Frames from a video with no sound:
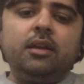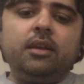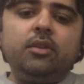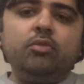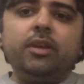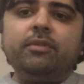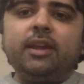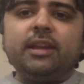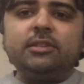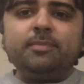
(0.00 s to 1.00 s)
you never
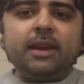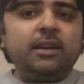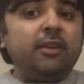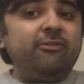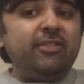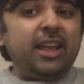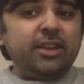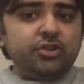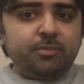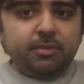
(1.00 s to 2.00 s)
expect a
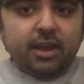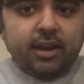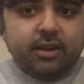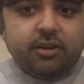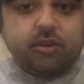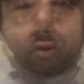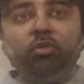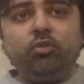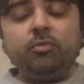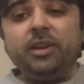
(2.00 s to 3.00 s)
flagship character
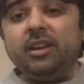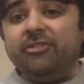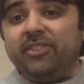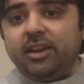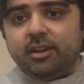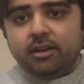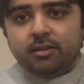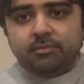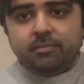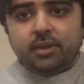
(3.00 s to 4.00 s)
to be defeated
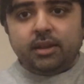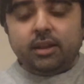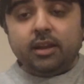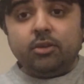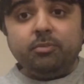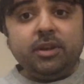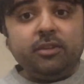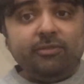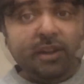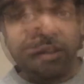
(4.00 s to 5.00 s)
and to be
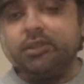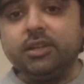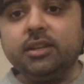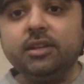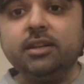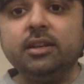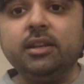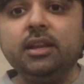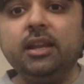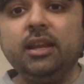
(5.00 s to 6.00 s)
defeated
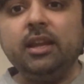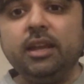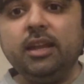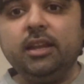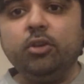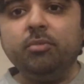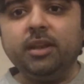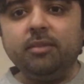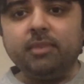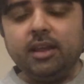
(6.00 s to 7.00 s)
in an
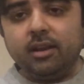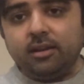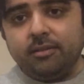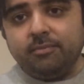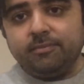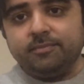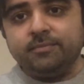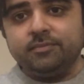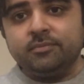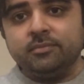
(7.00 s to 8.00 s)
inhuman
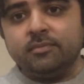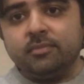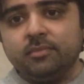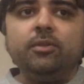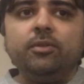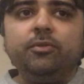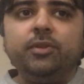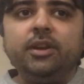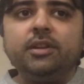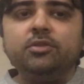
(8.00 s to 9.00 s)
manner.
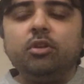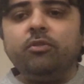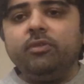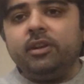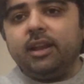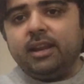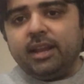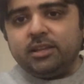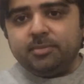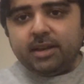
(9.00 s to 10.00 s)
It is often an
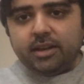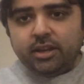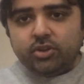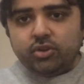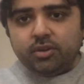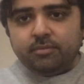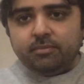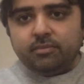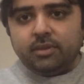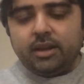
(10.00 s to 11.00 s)
expectation
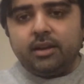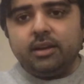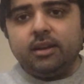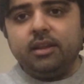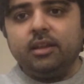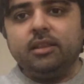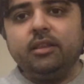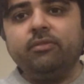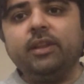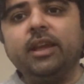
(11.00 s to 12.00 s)
that
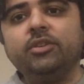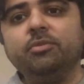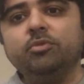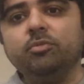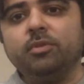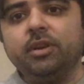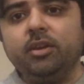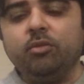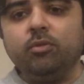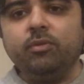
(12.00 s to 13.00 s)
the flagship
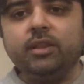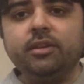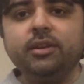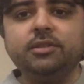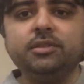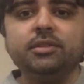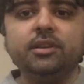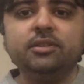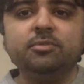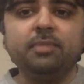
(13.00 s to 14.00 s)
superhero, whether it's
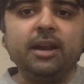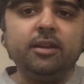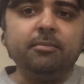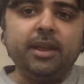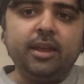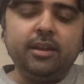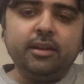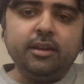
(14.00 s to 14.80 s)
Spider-Man